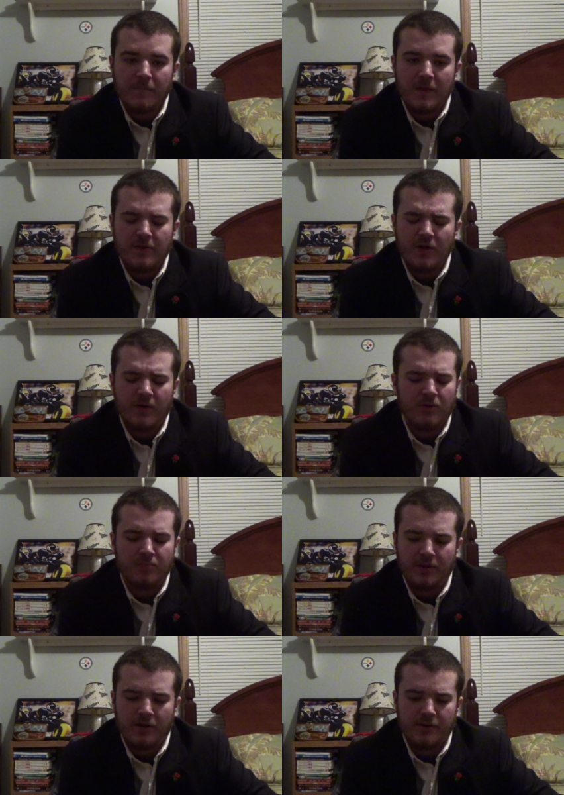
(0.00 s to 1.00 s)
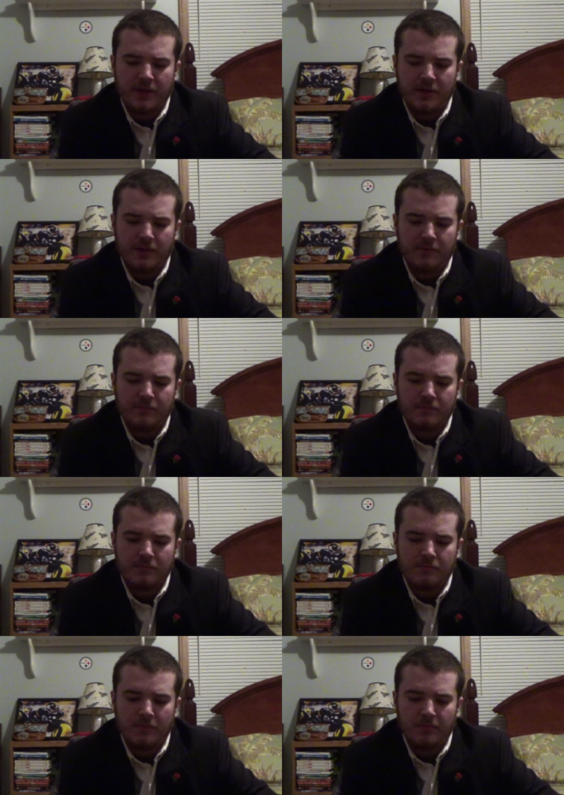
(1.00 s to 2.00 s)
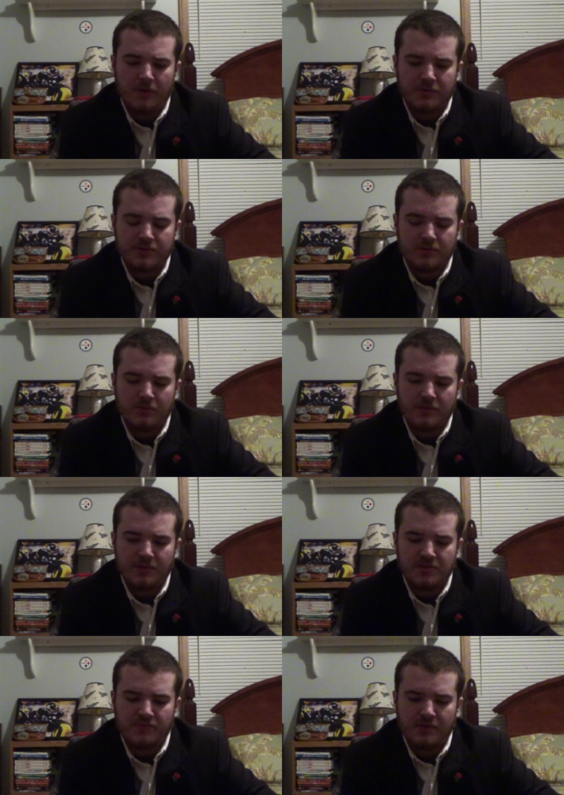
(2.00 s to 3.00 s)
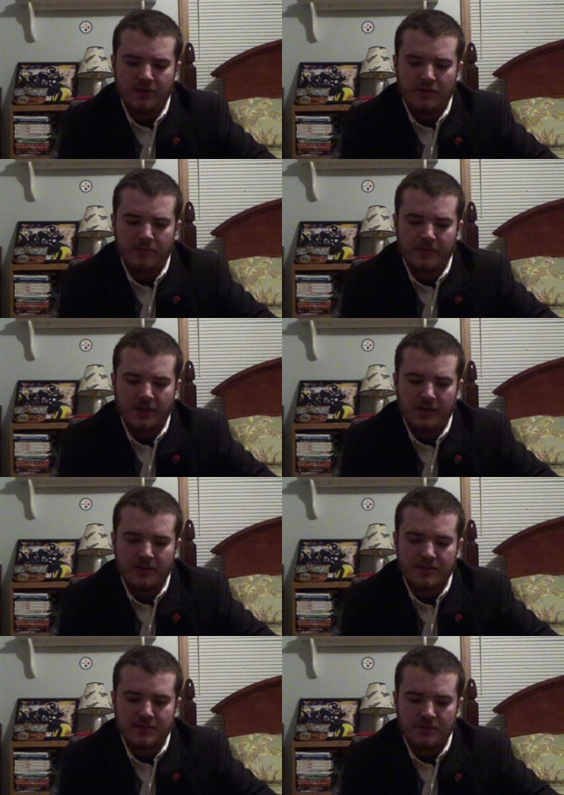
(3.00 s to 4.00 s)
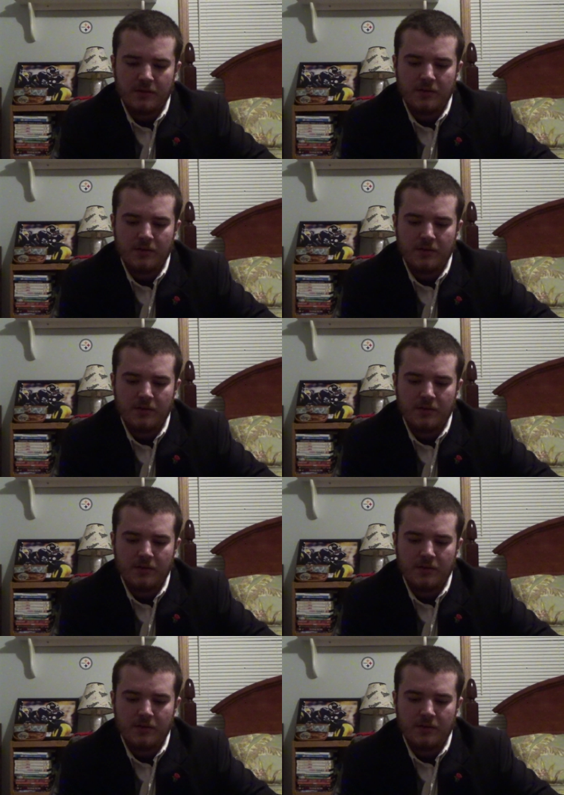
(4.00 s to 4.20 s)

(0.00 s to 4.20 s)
And no, I don't plan on getting emotional in this video because